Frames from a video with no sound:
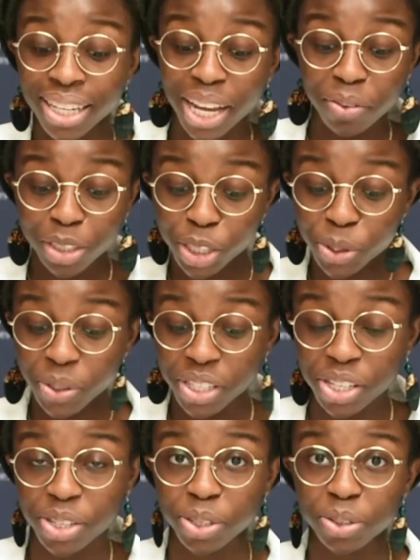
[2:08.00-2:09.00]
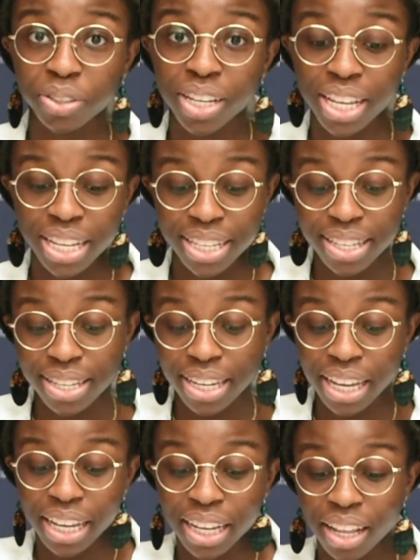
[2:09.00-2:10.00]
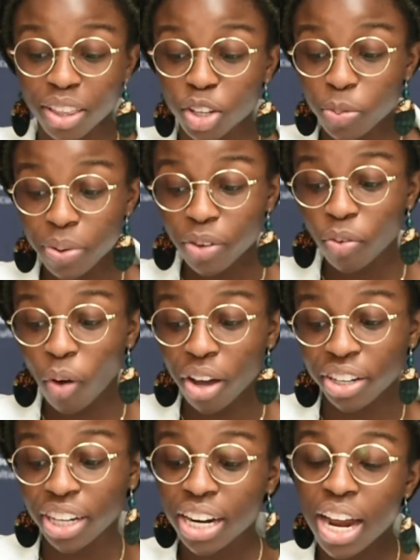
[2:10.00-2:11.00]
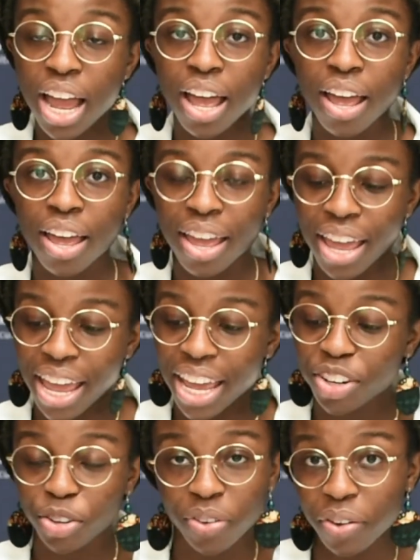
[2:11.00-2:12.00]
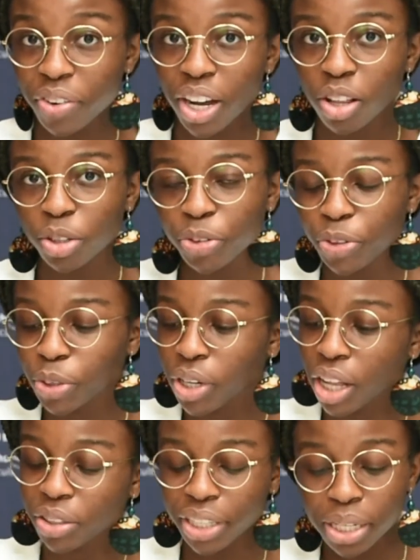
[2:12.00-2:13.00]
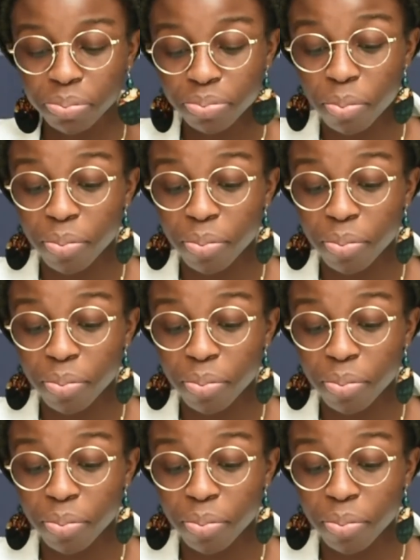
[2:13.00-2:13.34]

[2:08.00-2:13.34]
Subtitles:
Now what you're going to do is take a little bit of water and your favorite color of food coloring.